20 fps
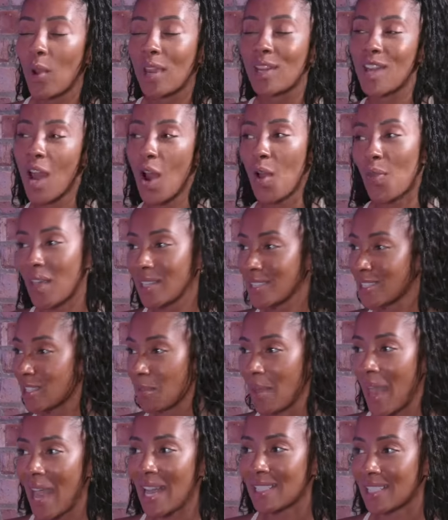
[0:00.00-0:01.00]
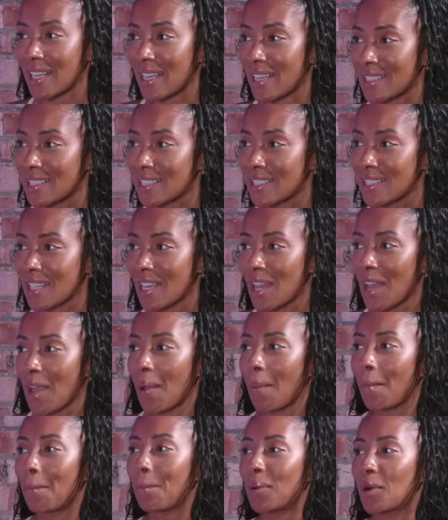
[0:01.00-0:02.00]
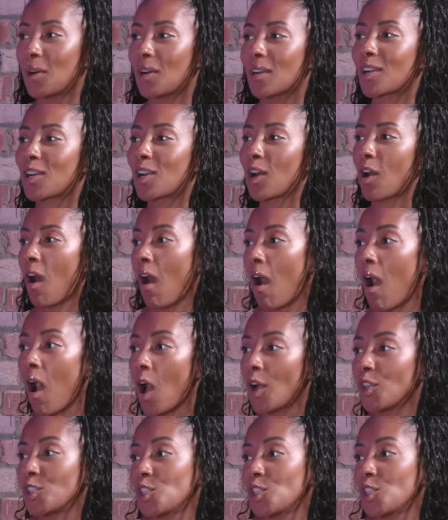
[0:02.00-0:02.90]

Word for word: we know there's some edits. But girl,